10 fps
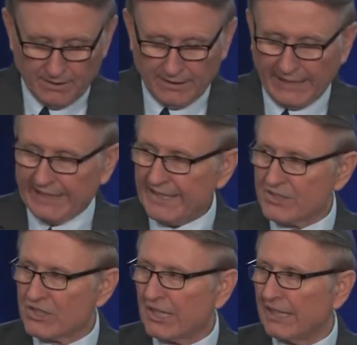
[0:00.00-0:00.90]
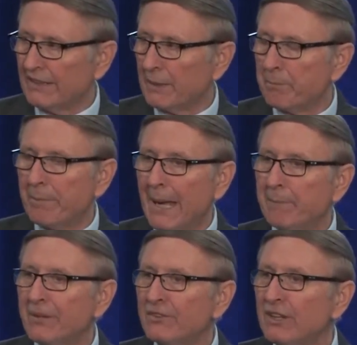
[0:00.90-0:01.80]
And let's study the
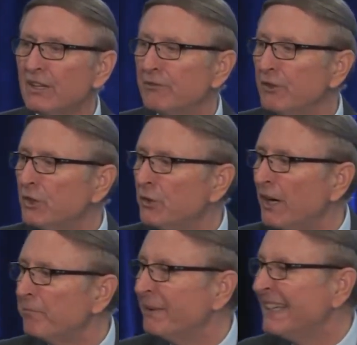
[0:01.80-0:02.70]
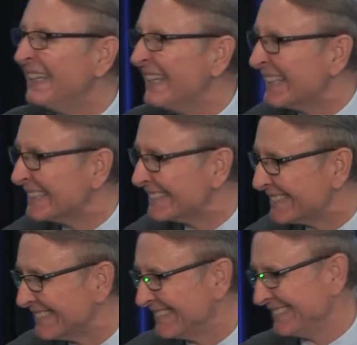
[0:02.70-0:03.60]
papacy's view of
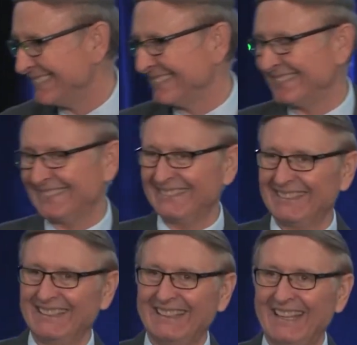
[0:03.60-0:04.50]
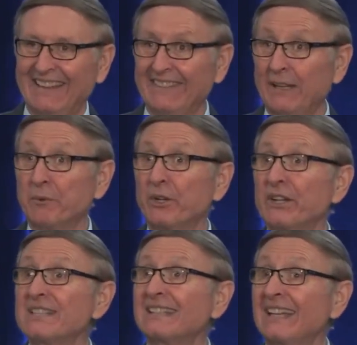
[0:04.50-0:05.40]
beginnings. And then we're going
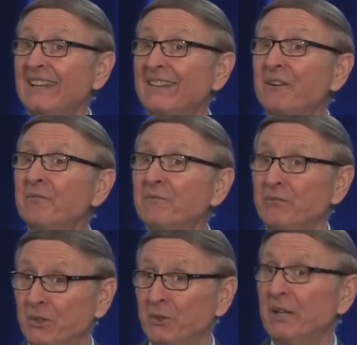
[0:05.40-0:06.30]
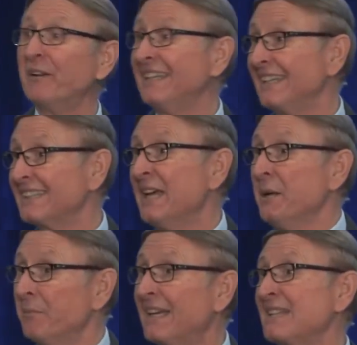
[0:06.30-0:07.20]
to study their view of endings
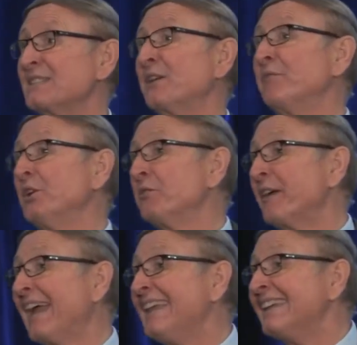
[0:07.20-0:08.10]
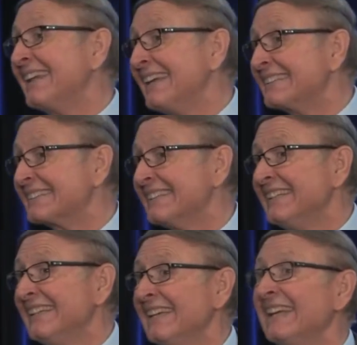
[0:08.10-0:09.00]
because their view of endings
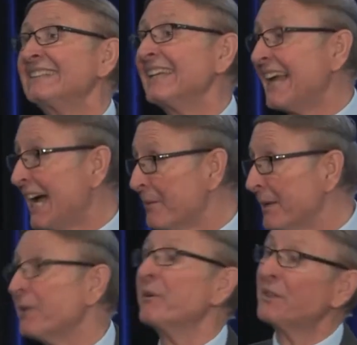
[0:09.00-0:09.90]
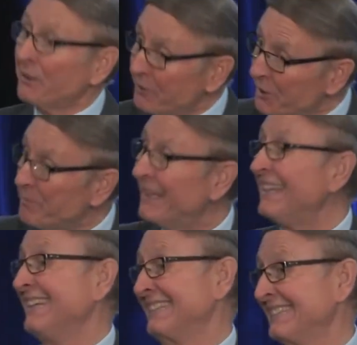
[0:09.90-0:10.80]
is in harmony with their view of
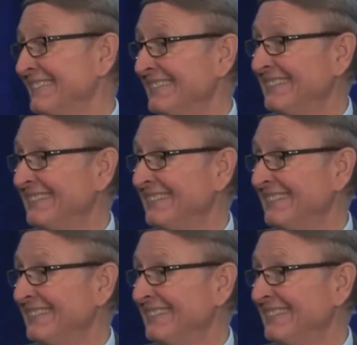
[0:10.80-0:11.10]
beginnings.